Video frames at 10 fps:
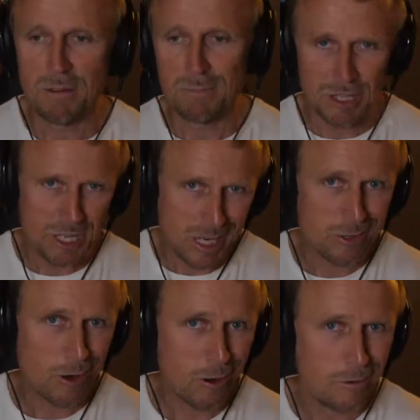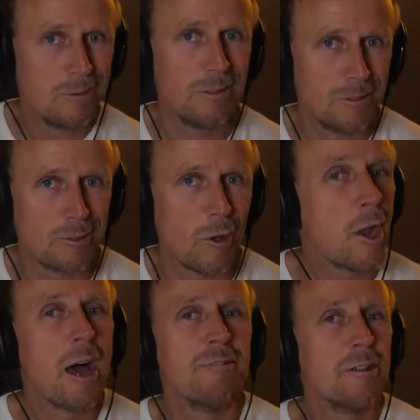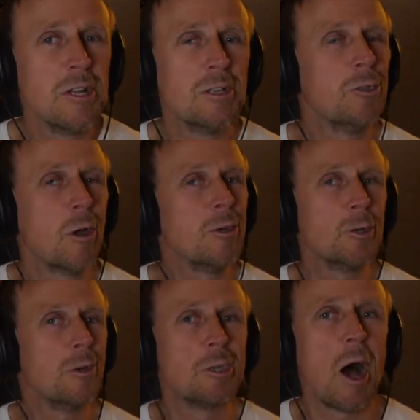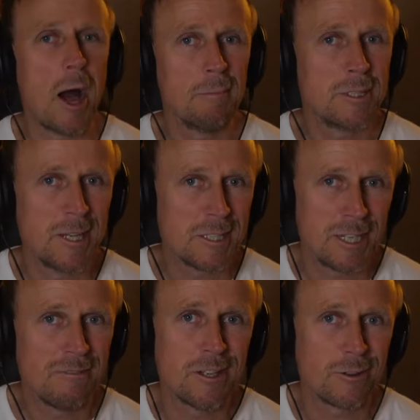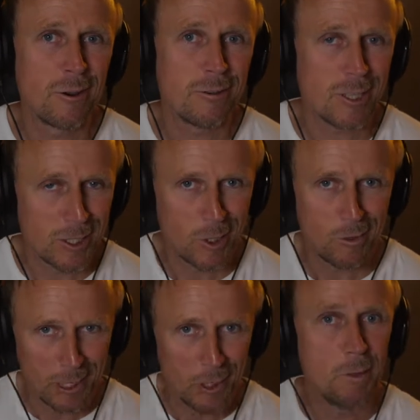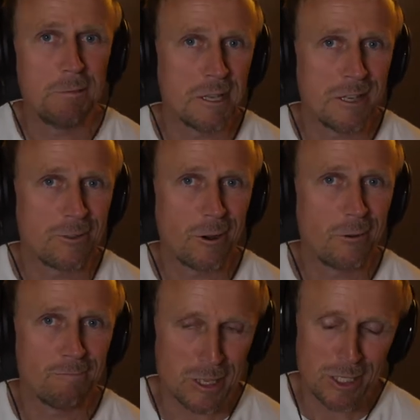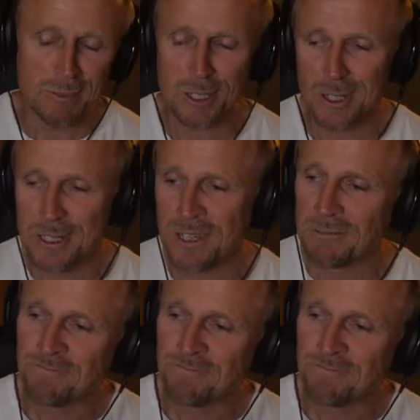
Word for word: But the intro, don't have a, don't do a time sensitive intro, just do a looping intro, much, much easier.